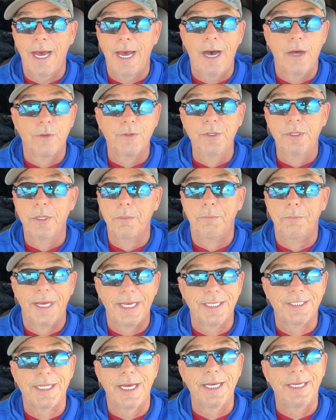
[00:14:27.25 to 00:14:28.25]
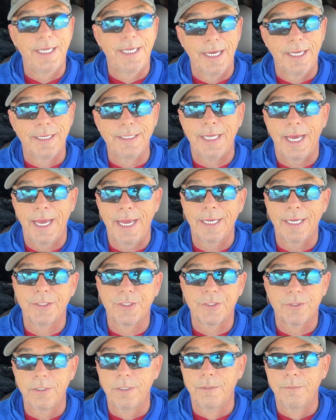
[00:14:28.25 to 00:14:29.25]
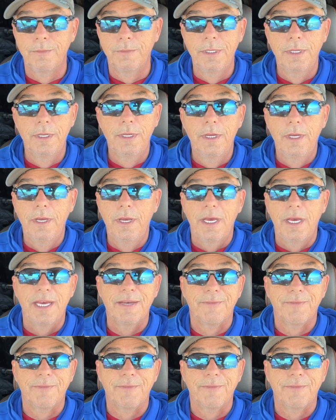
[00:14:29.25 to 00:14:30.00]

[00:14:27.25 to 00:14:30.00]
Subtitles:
I'll do the best I can to answer them.